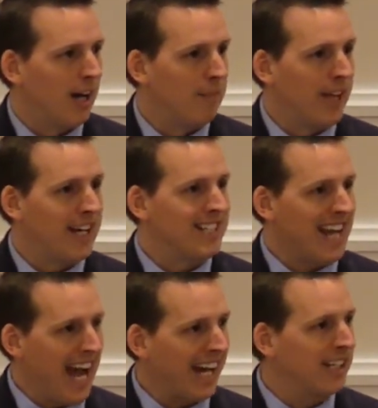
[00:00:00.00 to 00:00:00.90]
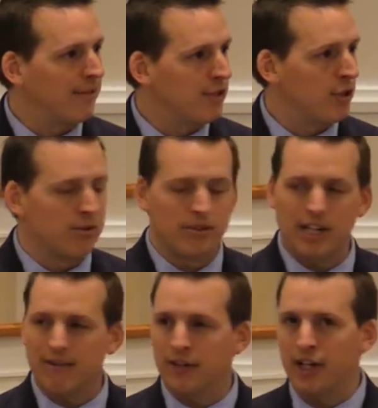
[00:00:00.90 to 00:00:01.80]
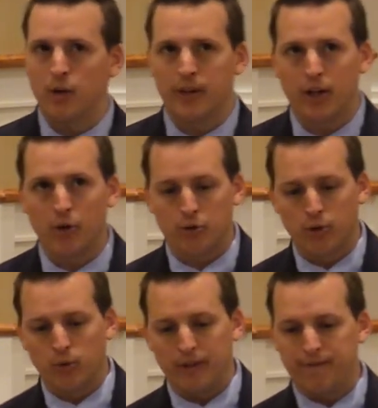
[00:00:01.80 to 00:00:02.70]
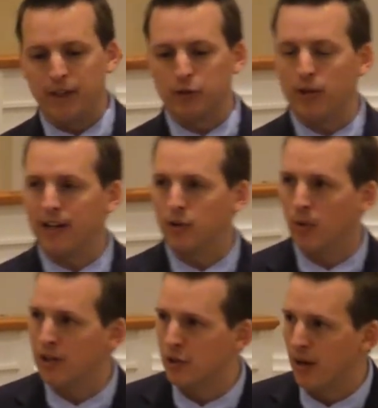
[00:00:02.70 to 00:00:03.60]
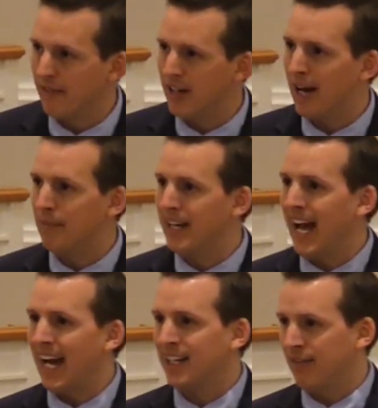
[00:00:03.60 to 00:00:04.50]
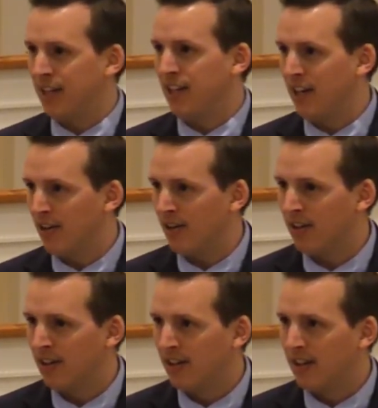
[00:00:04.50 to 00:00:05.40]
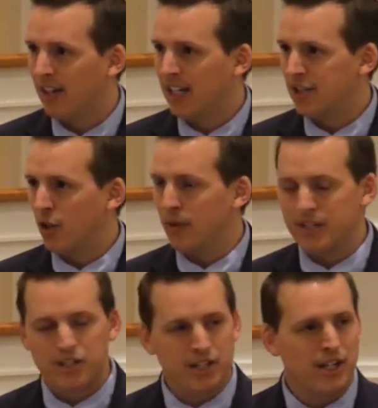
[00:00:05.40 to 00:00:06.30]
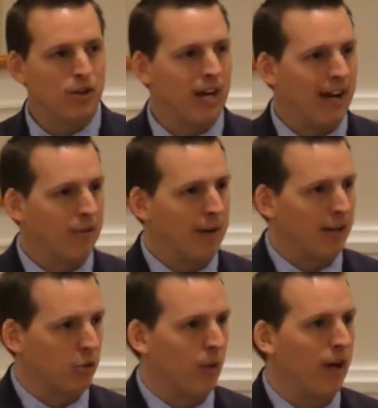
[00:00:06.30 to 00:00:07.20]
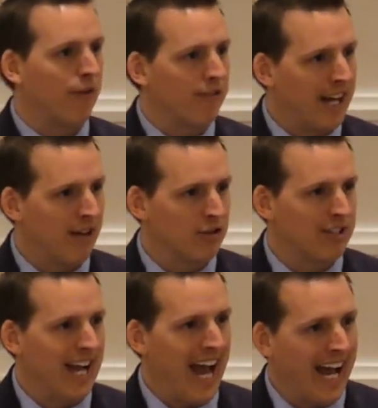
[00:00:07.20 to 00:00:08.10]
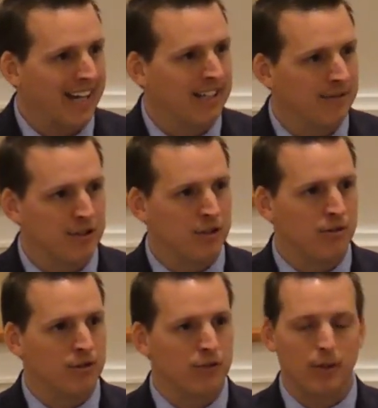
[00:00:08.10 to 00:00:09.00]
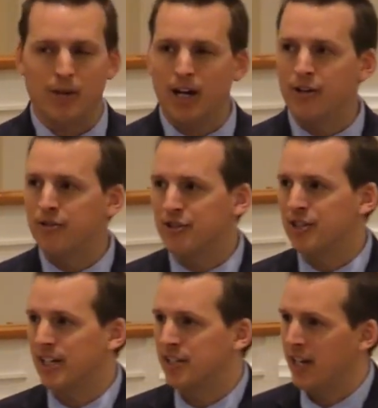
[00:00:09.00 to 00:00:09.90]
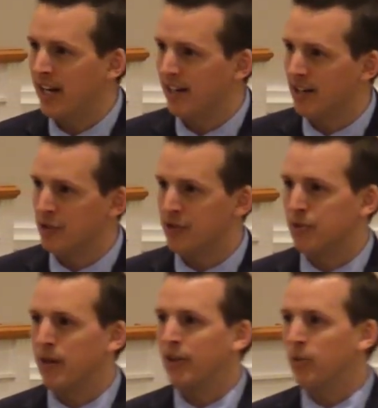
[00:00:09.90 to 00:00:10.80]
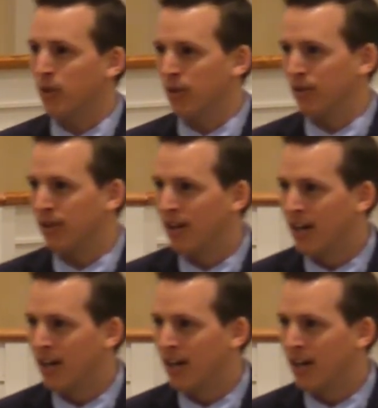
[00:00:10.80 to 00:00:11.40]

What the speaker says: That is active students. Every year we go through and we filter out the ones who have not been active in a year. And so we still have about 12,000 active students from 168 countries around the world.